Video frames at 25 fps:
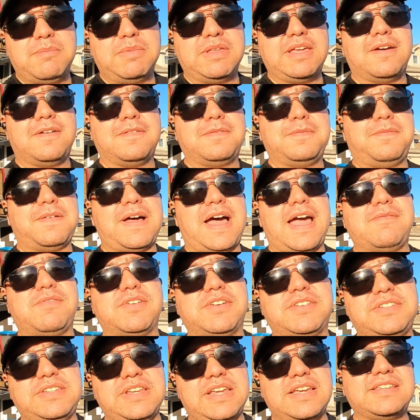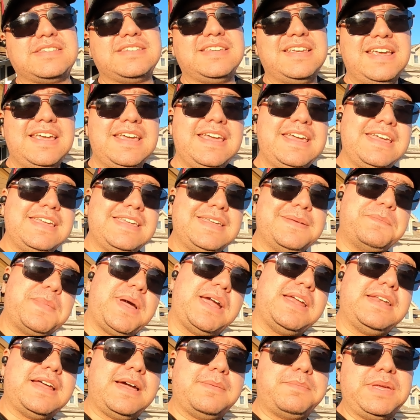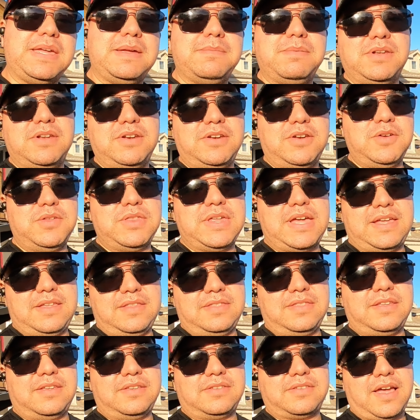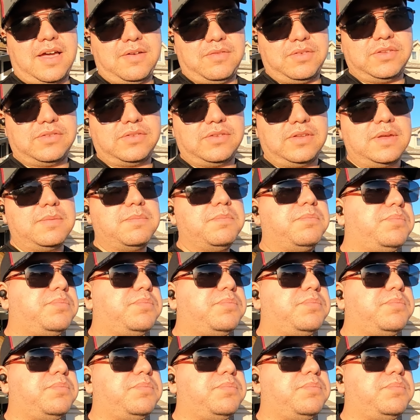of 5 or 6, you might not be able to do that in this, obviously.